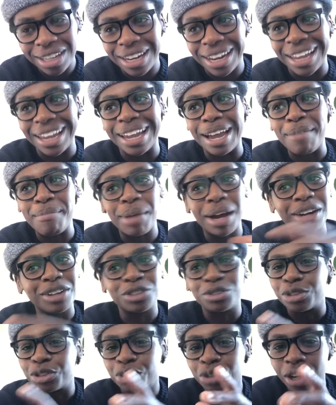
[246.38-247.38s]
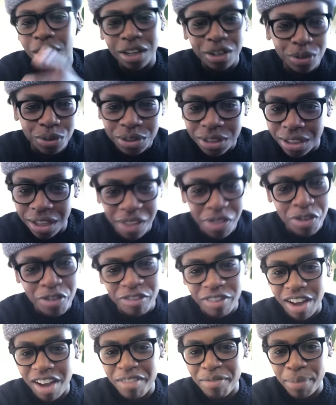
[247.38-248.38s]
like, I might as well try to lose another
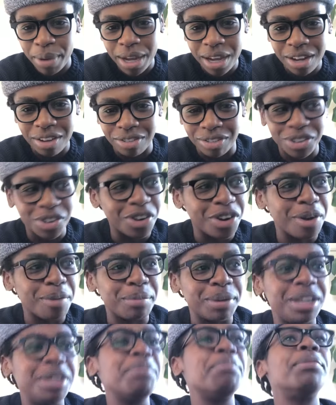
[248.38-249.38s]
5 pounds, you know what I mean?